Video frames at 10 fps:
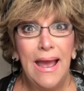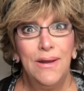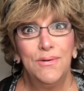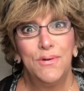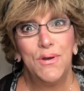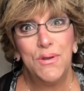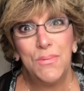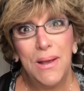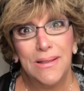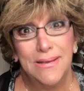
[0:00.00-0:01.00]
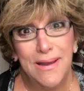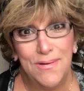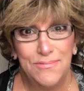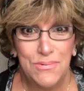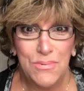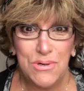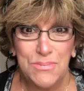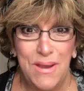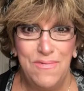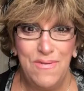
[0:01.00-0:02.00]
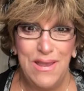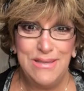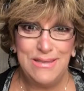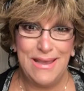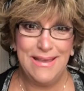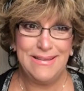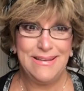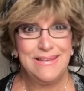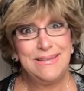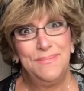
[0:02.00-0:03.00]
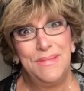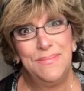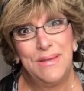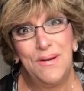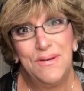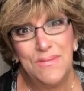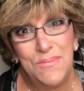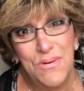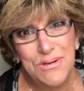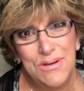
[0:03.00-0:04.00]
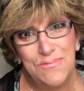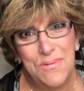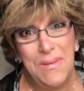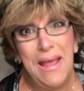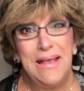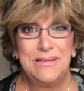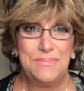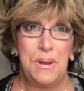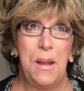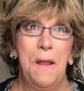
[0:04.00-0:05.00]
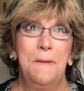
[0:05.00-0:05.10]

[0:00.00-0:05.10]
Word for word: I don't know you well enough to wash my face yet, because sometimes I don't even wash it for my husband.